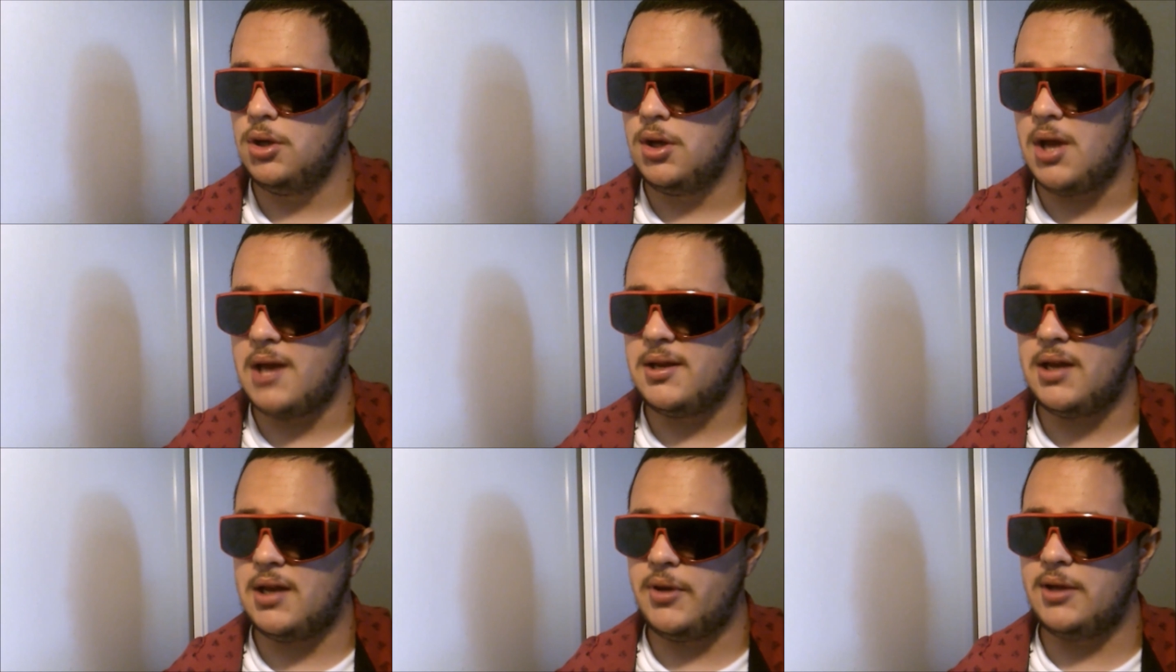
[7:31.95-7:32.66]
I
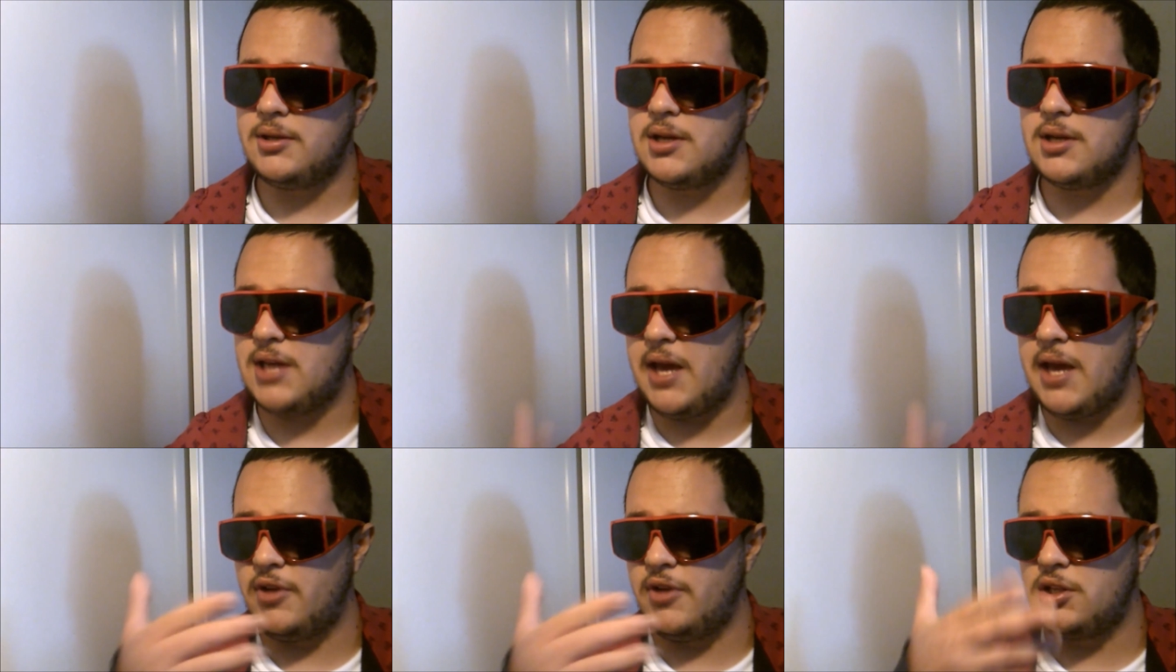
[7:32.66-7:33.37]
mean, it does have
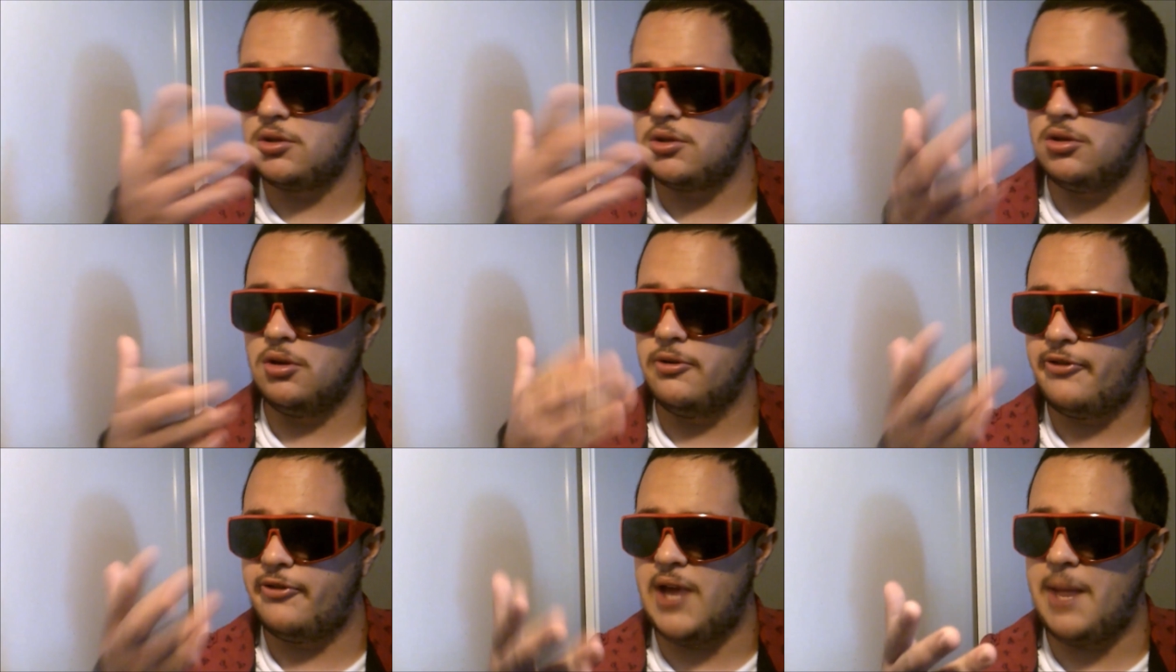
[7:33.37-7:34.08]
its, you know,
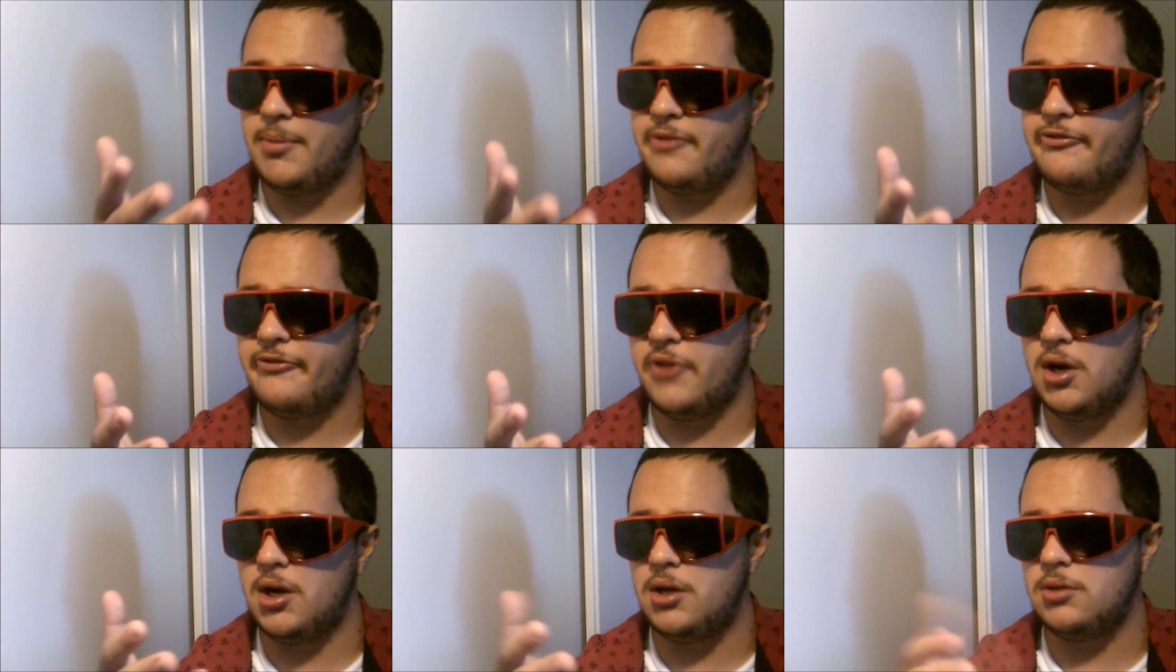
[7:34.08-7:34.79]
family
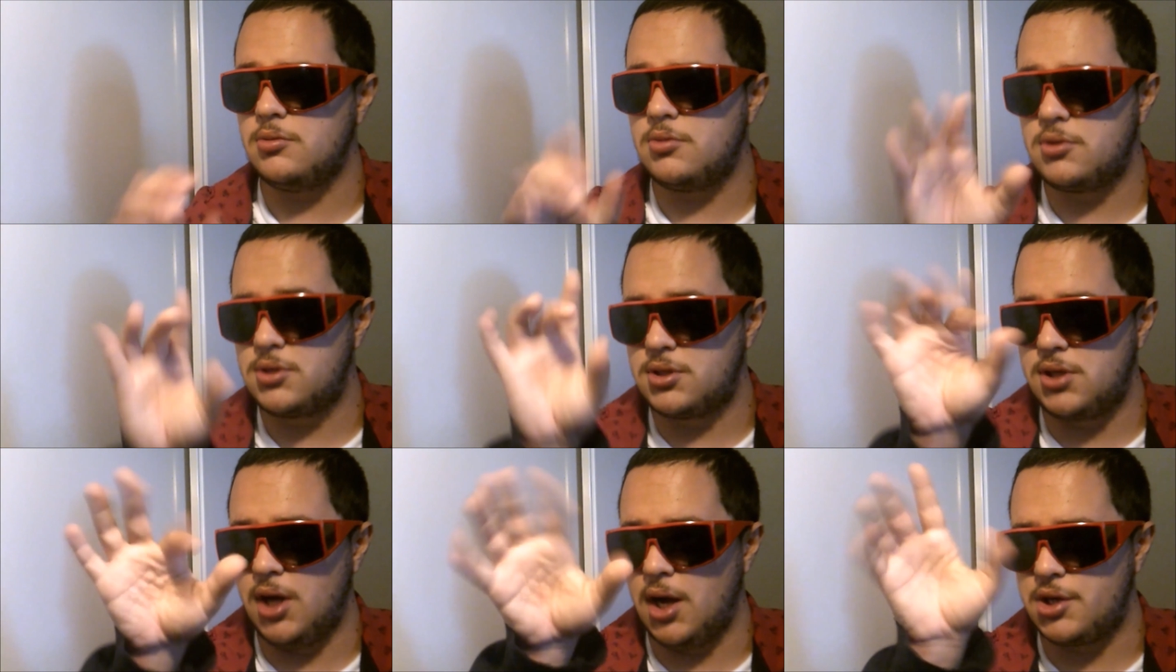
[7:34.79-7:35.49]
fun
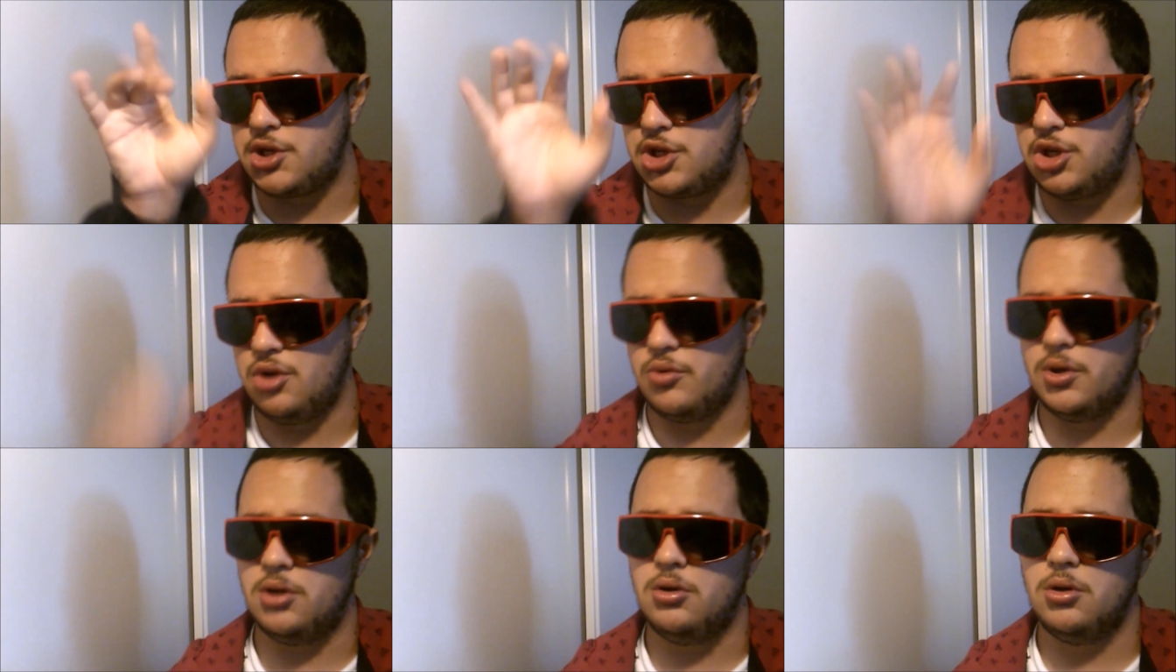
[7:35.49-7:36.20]
touch to it.